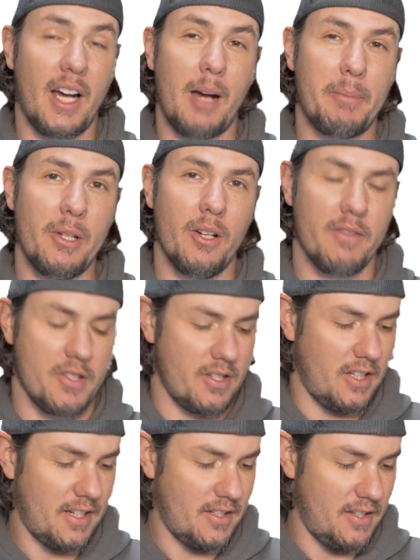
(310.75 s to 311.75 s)
copy over
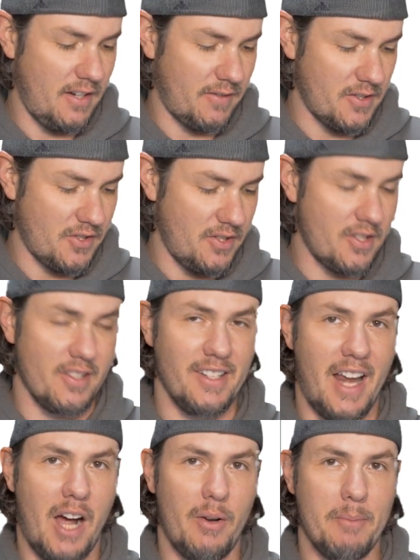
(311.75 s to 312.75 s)
selected differences.
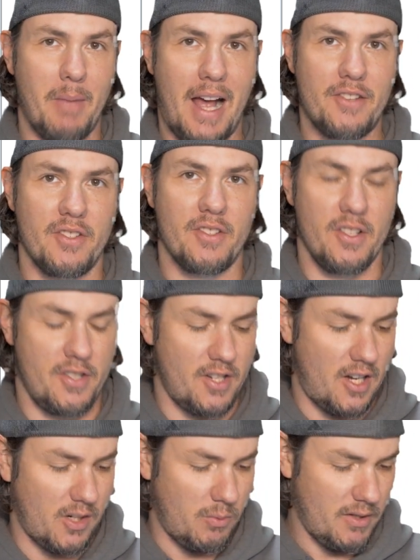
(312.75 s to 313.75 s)
Now it matches the
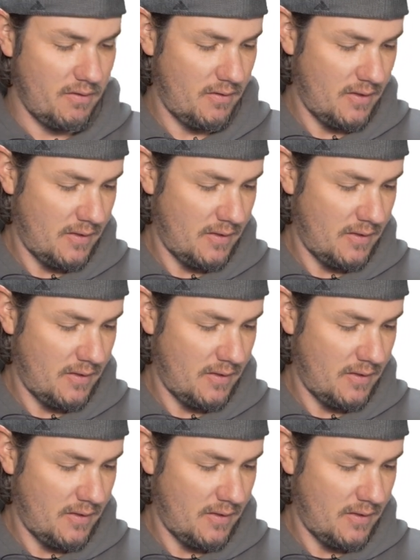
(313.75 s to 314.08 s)
stock one.